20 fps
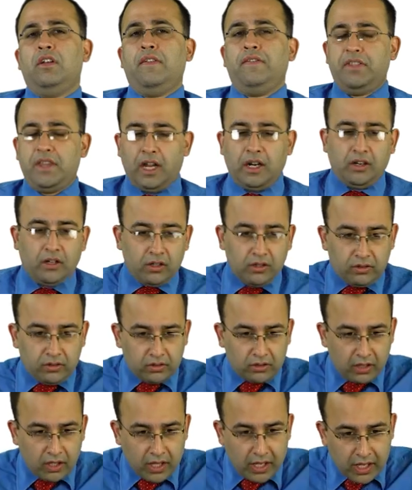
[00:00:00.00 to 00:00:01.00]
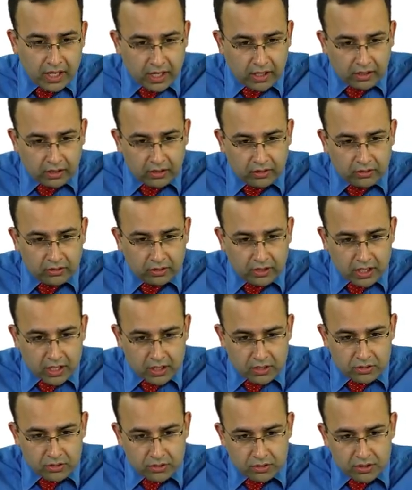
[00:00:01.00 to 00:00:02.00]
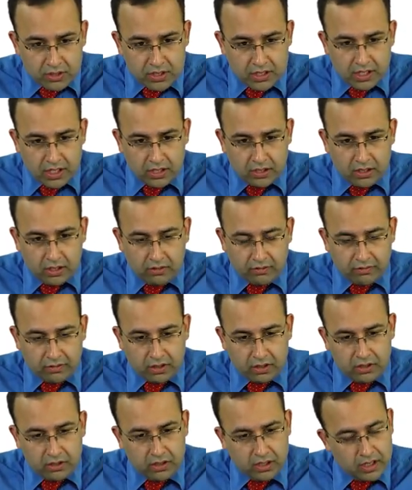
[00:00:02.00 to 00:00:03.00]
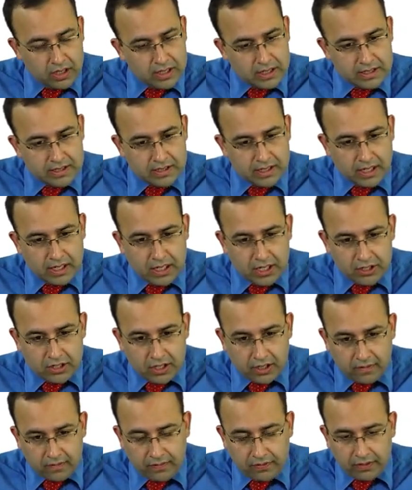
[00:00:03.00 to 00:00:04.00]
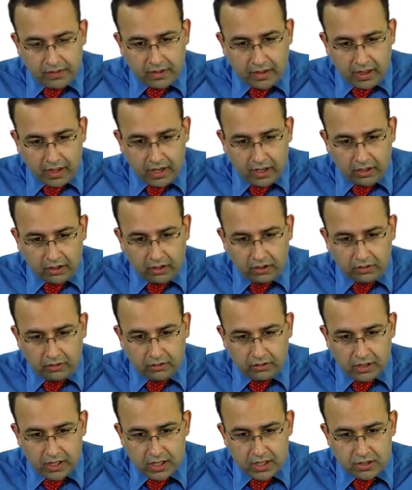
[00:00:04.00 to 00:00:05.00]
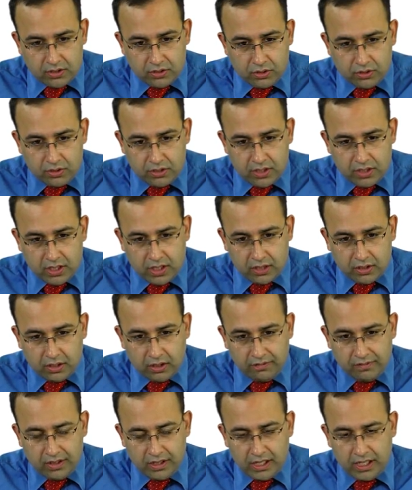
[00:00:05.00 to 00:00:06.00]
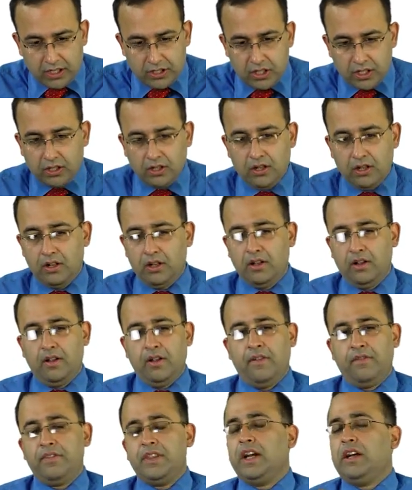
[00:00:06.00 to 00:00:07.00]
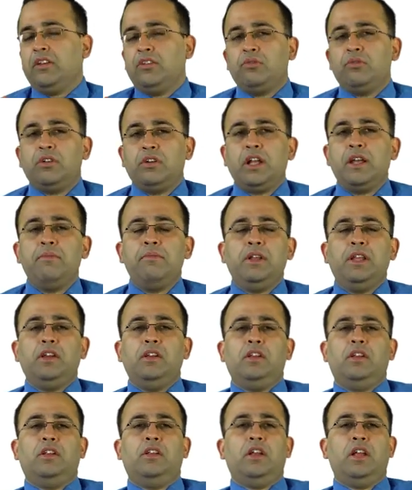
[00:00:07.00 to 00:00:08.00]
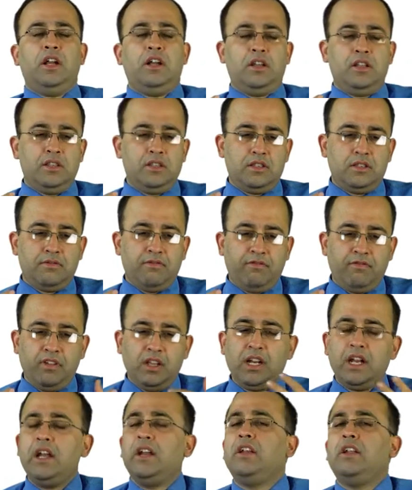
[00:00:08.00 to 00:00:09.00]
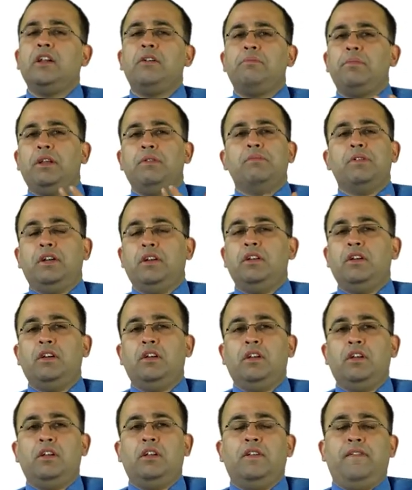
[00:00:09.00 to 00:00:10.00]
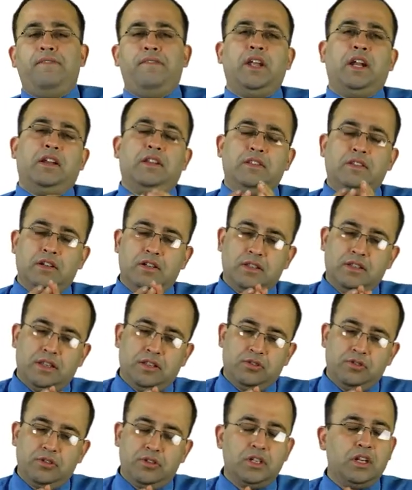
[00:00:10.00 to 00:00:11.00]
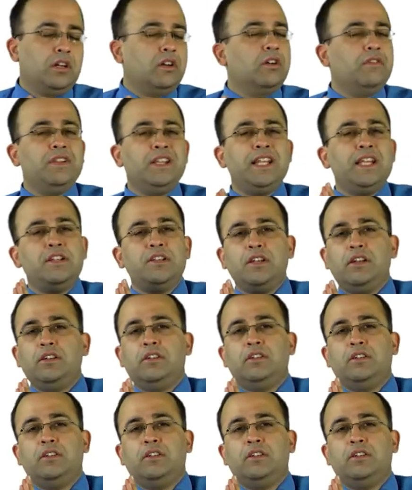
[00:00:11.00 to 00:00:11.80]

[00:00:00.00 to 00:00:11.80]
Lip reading: That is, it is associated with cell aging. It is associated with aging. That is what I mean. It is wear and tear pigment. That is, it is associated with aging.